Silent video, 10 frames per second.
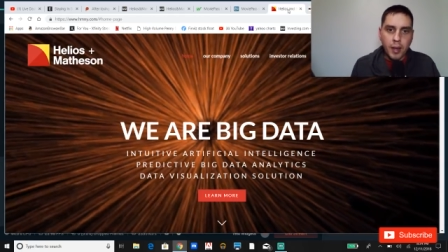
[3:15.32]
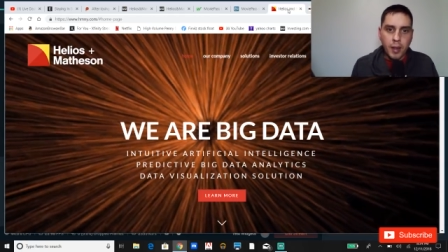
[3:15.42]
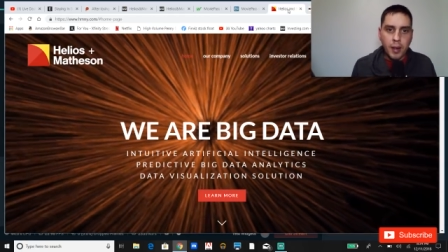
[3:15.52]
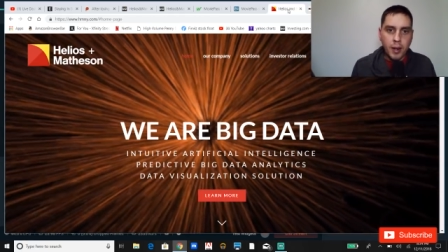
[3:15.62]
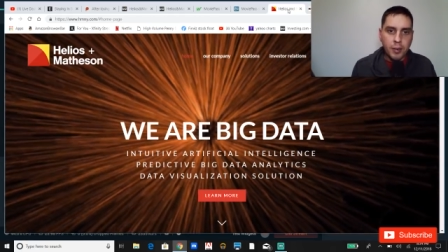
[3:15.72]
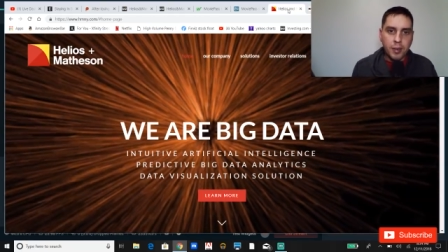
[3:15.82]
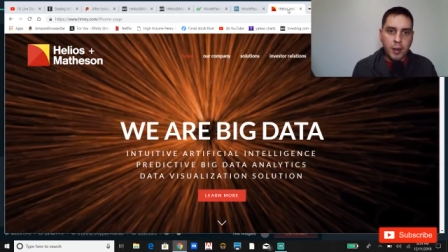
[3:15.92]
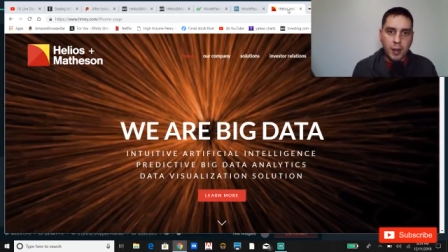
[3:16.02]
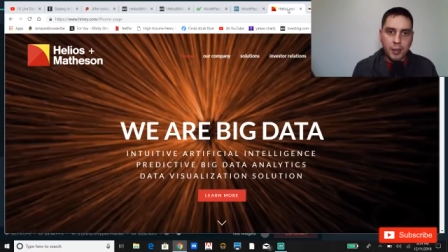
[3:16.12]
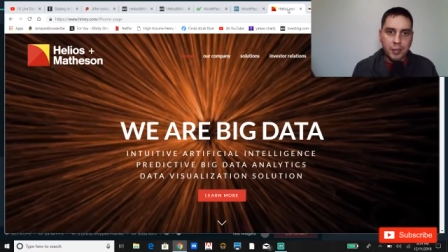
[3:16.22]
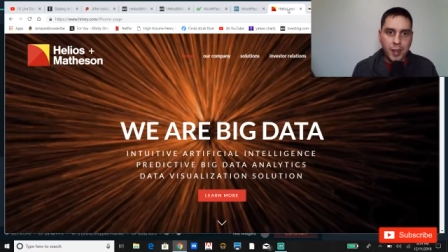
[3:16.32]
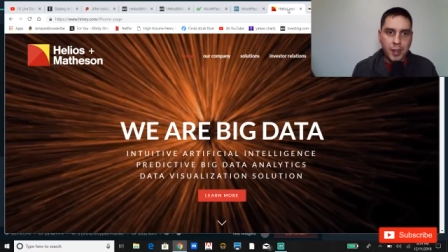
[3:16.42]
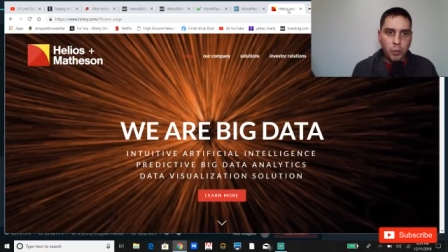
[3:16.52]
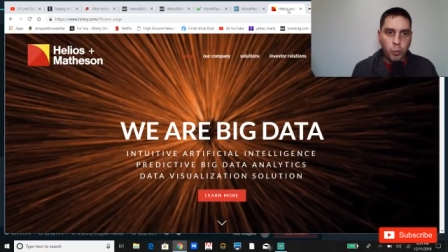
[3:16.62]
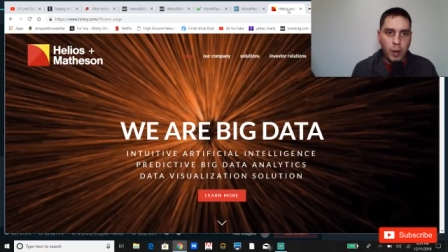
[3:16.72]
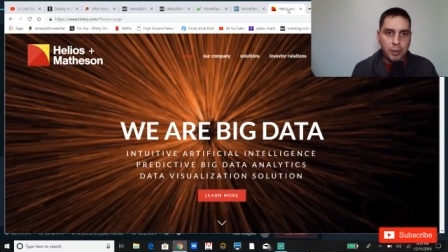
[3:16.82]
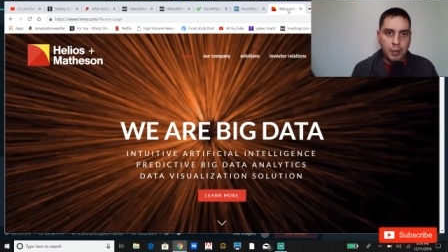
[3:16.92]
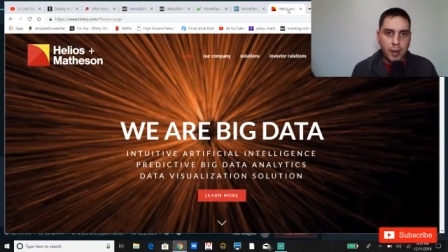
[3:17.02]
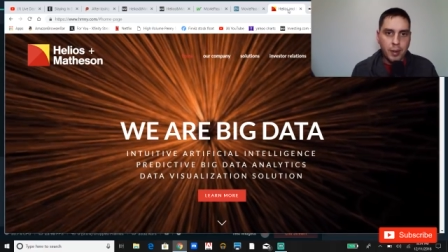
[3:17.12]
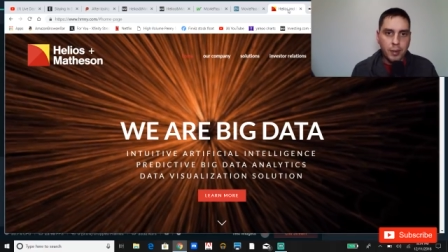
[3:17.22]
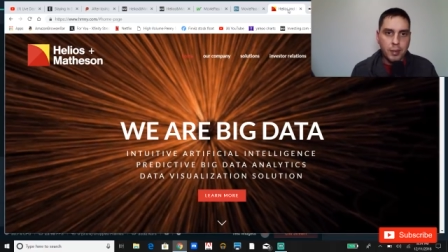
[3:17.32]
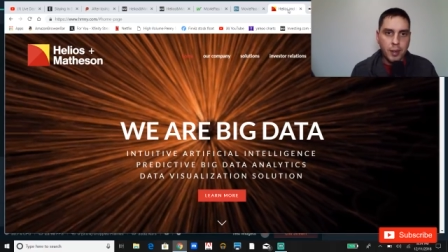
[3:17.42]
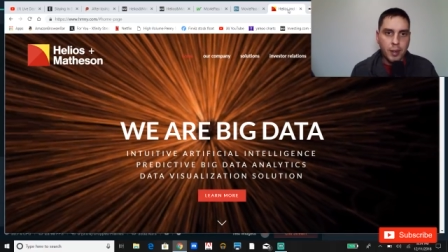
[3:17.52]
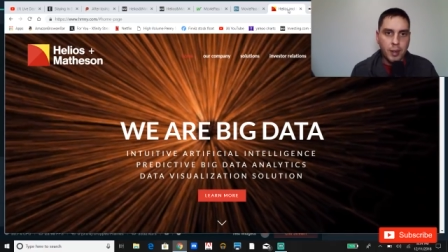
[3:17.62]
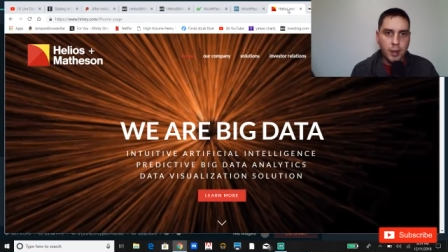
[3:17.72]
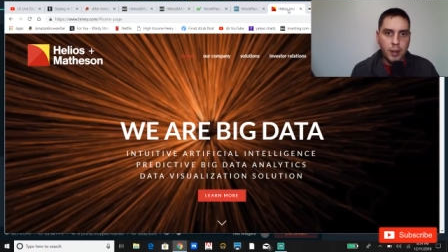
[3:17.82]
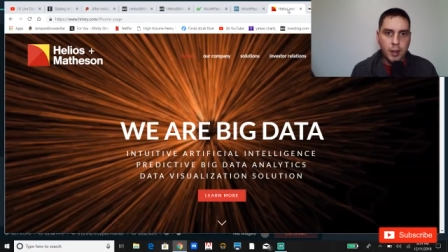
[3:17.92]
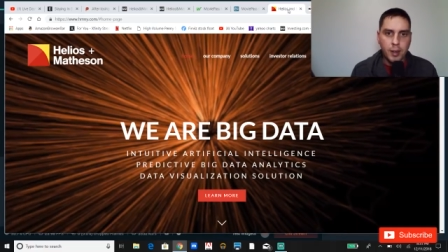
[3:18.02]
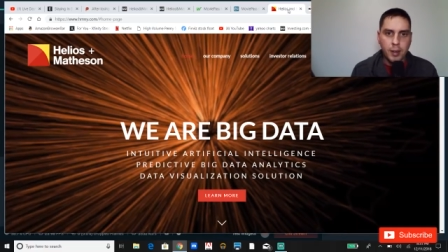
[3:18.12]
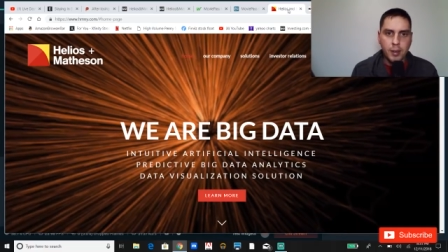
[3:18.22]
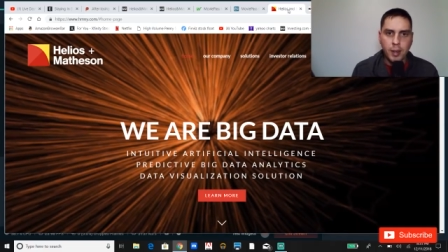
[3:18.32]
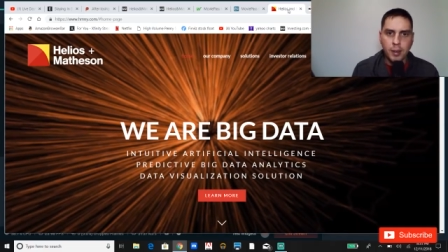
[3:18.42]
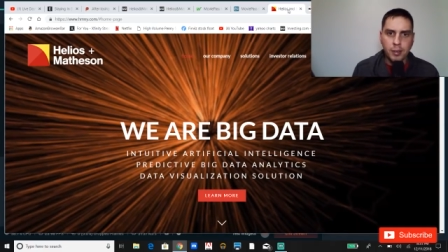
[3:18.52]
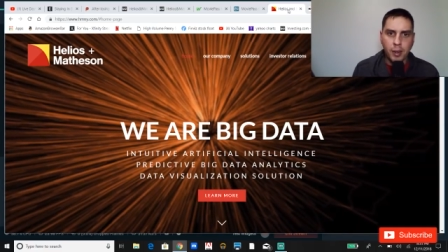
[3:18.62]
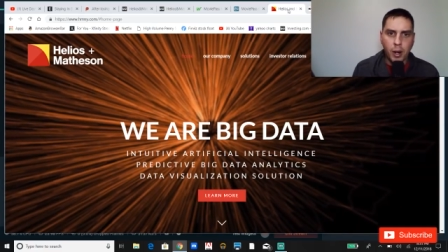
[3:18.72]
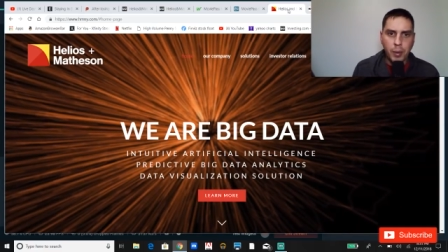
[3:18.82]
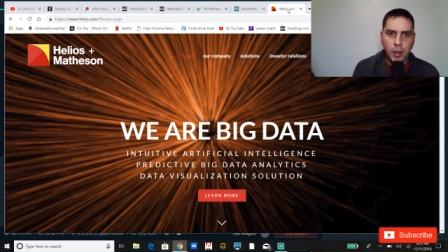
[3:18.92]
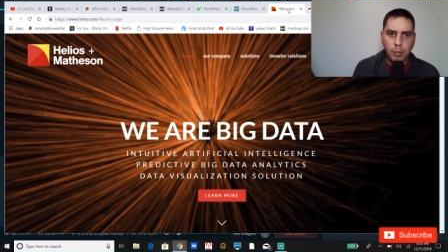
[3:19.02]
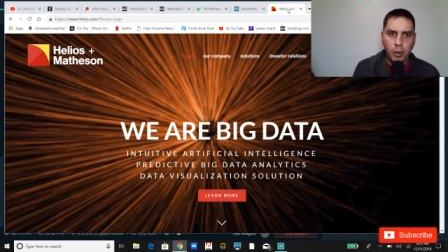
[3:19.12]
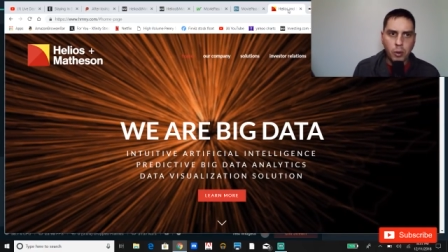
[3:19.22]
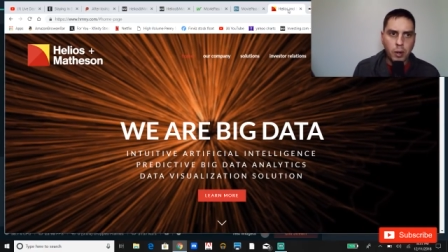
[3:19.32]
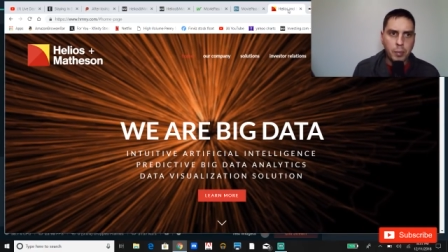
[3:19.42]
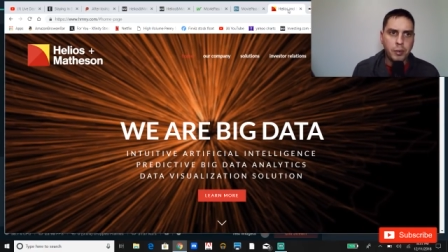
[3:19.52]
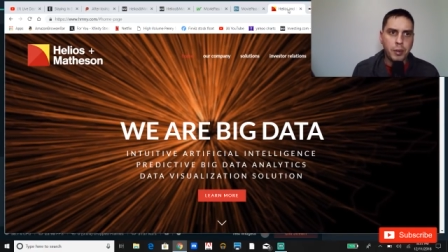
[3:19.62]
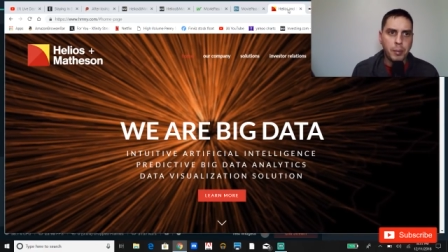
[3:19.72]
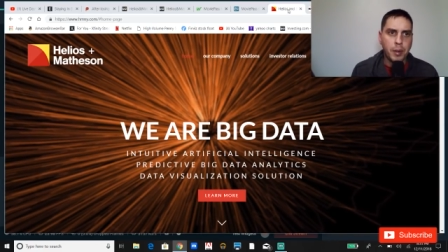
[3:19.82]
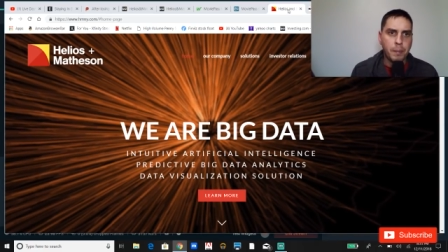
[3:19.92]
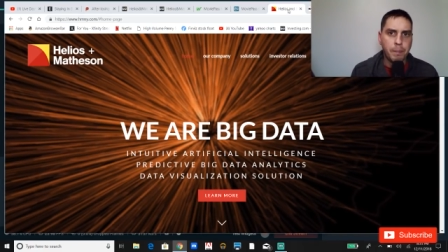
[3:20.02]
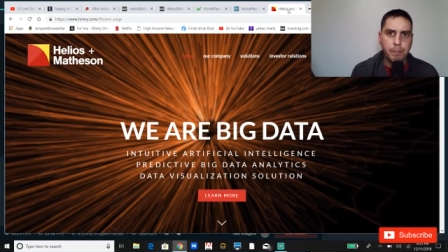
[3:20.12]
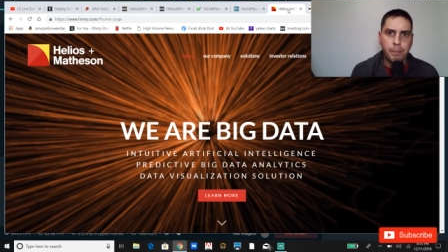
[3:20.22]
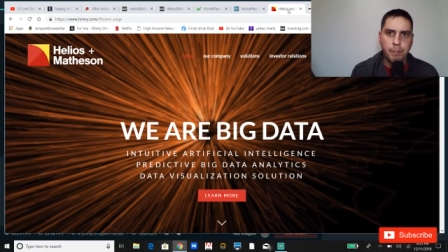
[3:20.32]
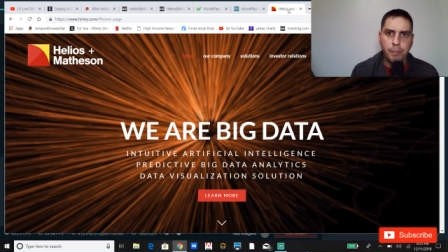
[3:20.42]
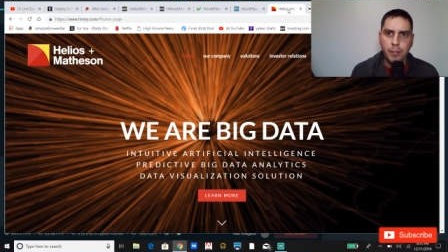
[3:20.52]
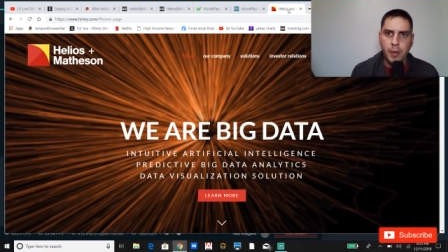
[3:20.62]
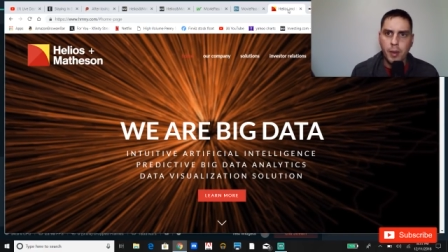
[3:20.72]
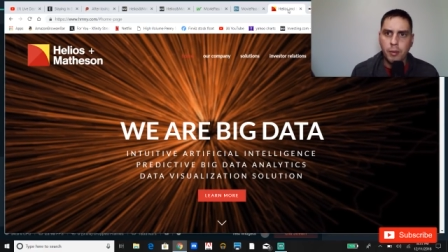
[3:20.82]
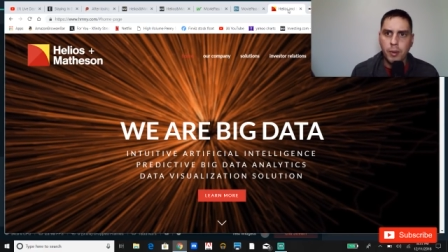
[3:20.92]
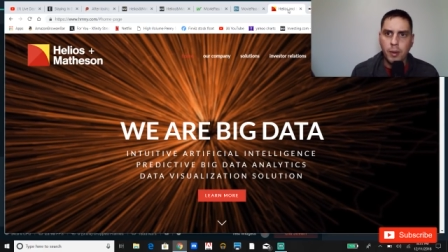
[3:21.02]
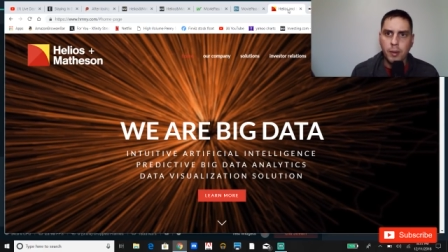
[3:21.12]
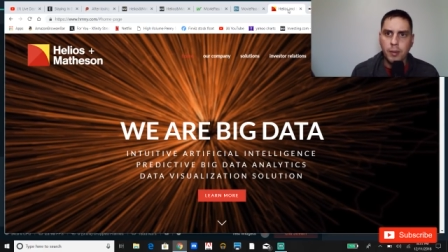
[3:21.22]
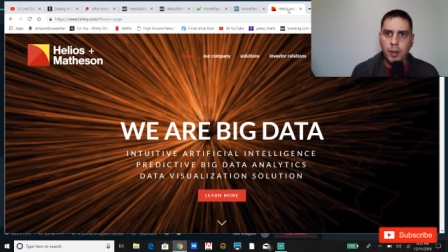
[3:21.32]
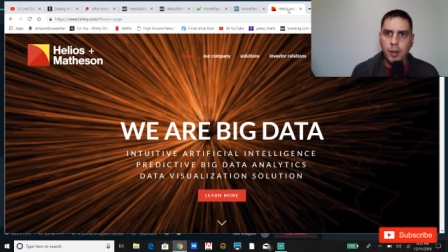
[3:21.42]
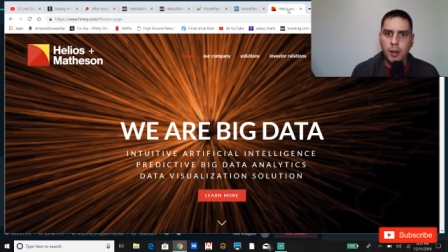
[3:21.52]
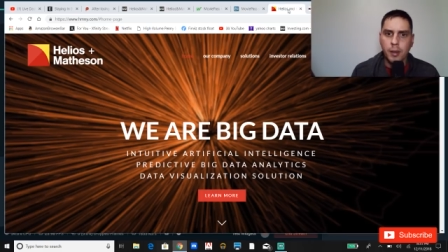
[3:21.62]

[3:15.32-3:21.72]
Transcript: Here's their exciting website. Looks like uh, is that a star being blown up or something? That's what it looks like.